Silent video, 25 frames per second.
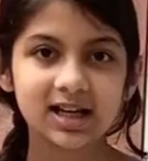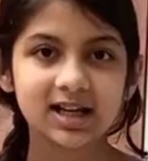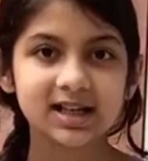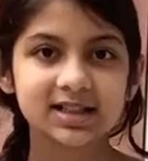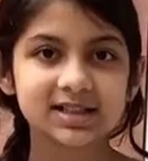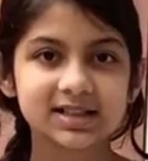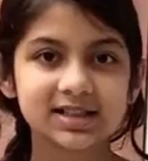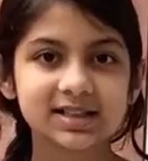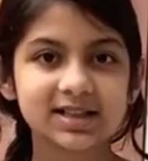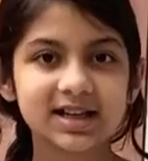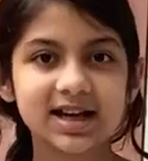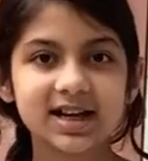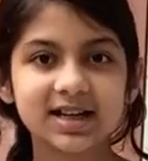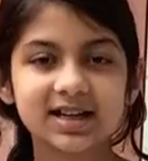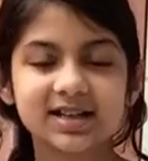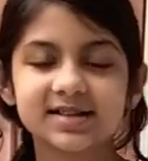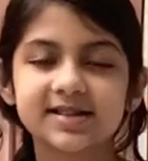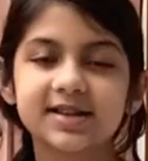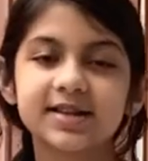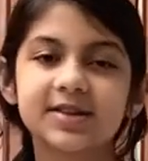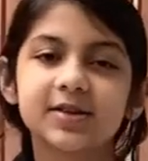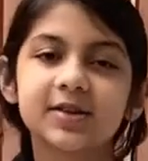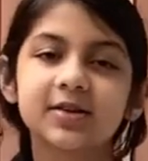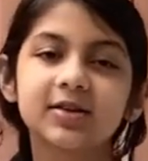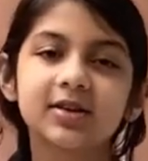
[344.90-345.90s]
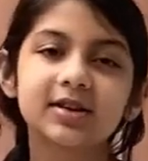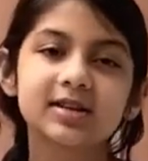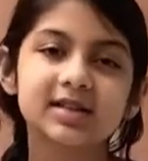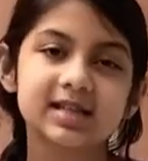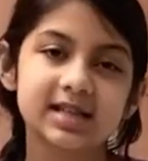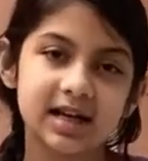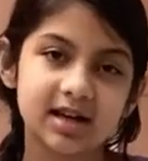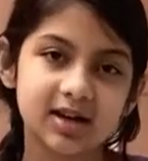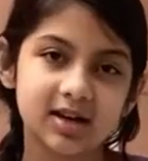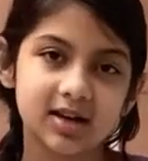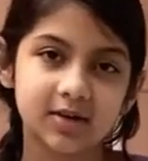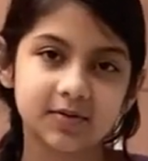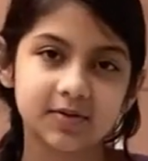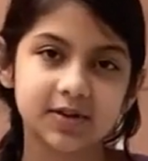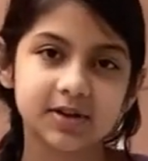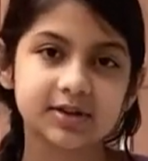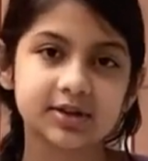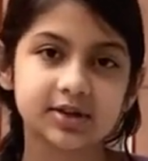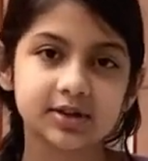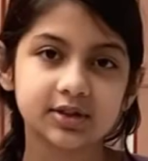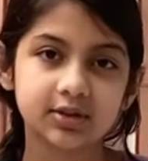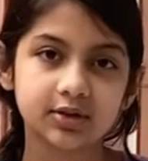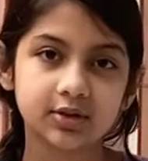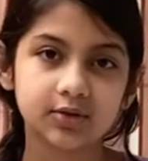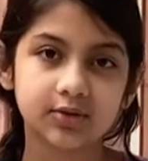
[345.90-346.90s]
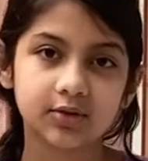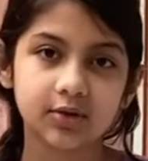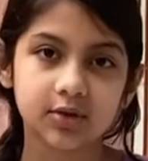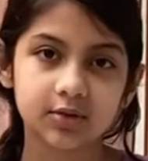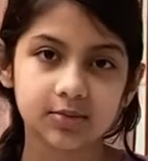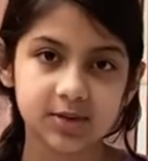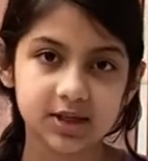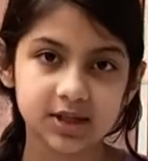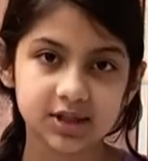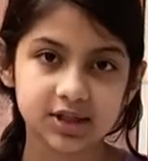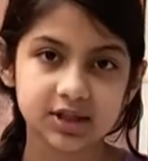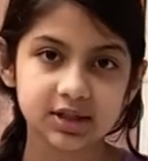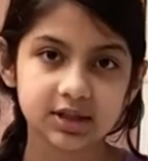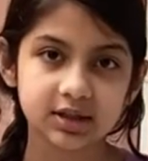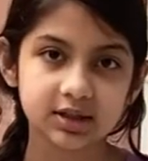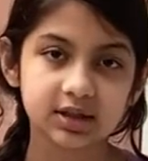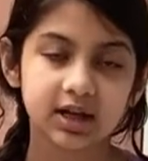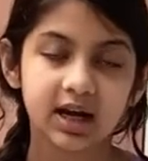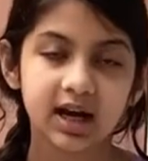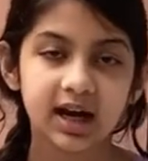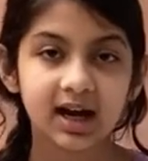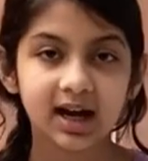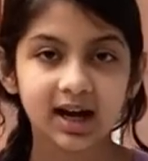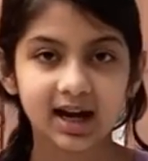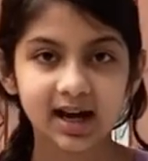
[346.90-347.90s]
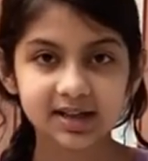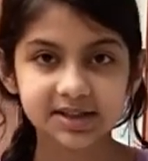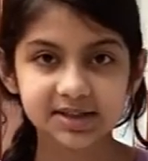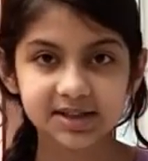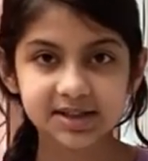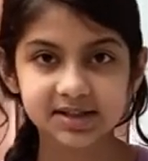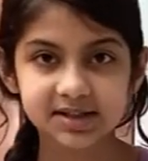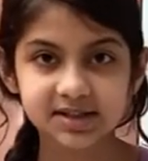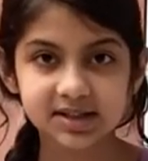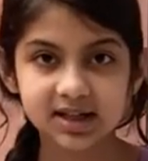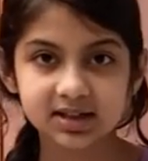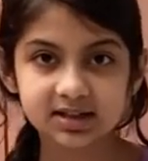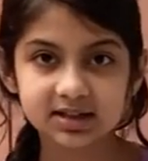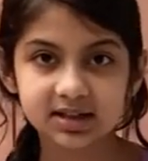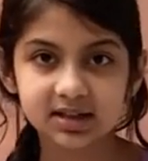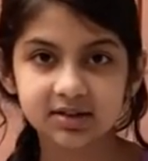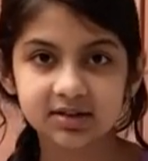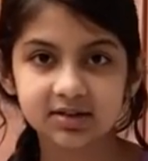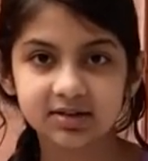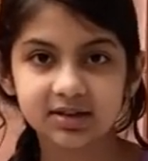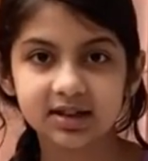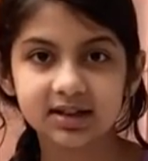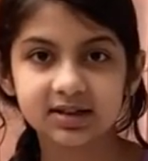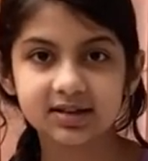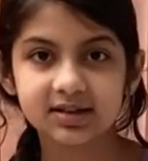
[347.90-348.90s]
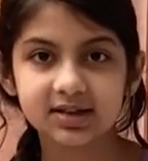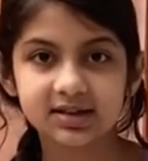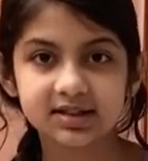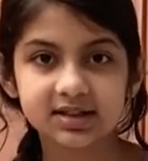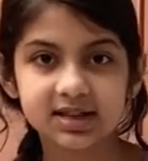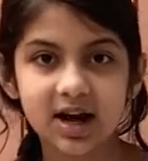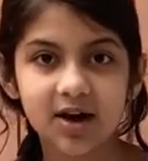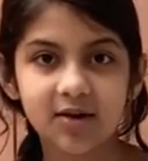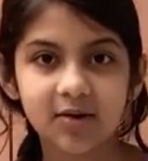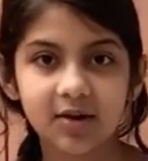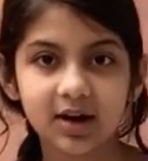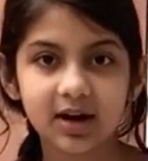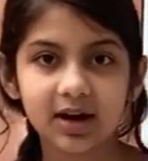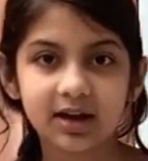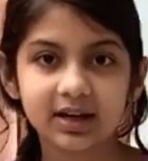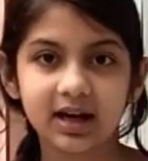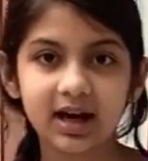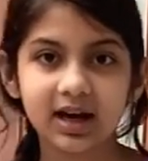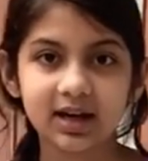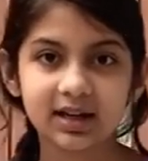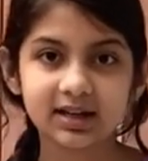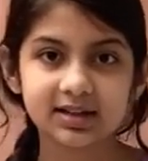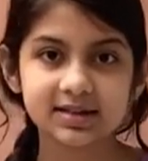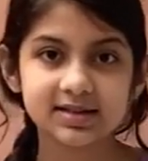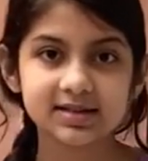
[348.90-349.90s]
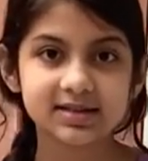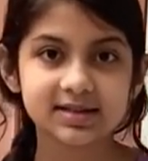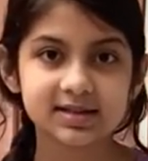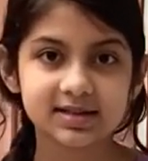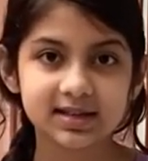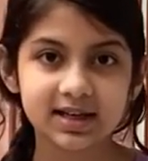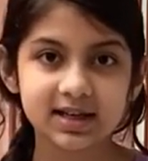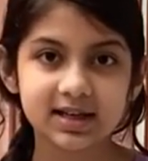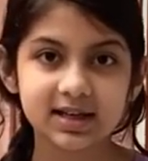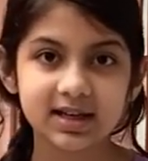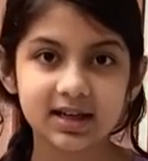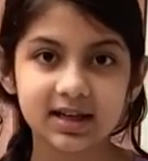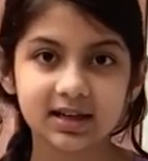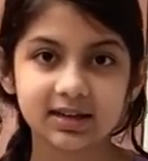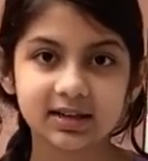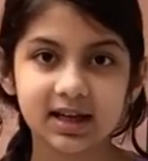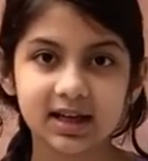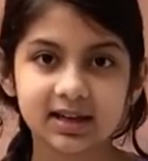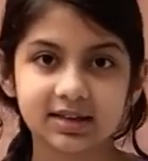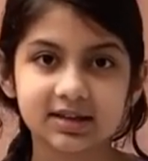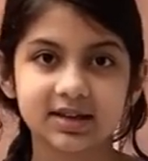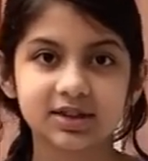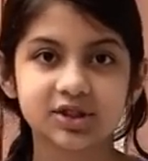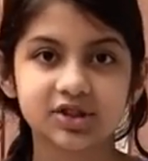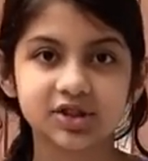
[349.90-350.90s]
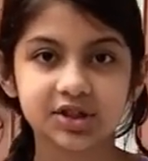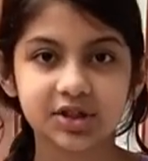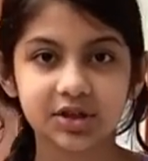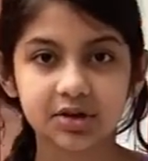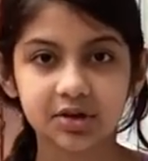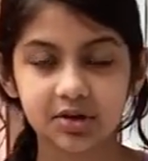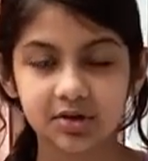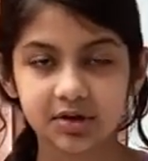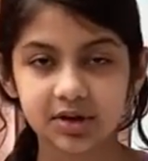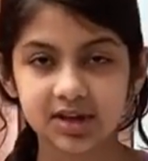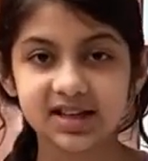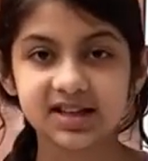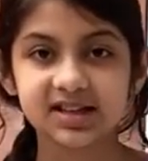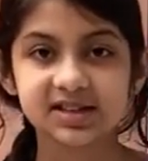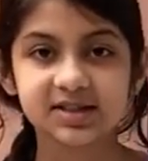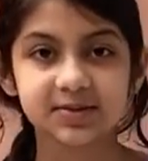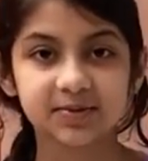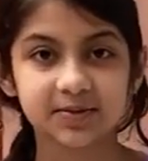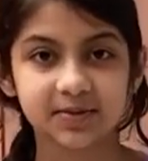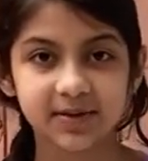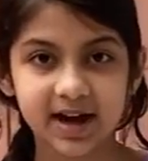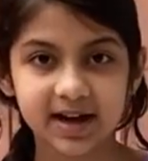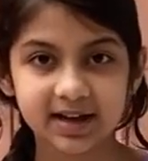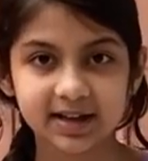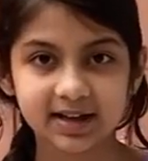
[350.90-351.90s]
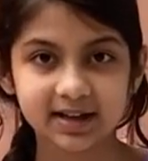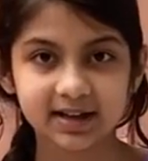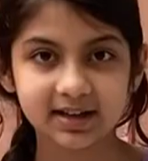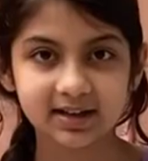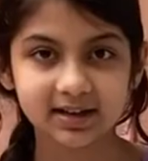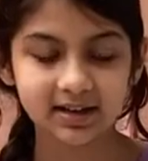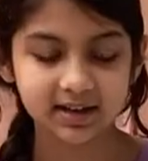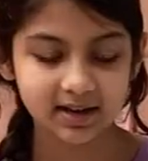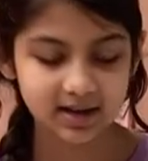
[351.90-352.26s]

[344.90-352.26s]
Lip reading: Today is the third day of the geode formation. I just checked underneath the tower and I can see that the geode is ready.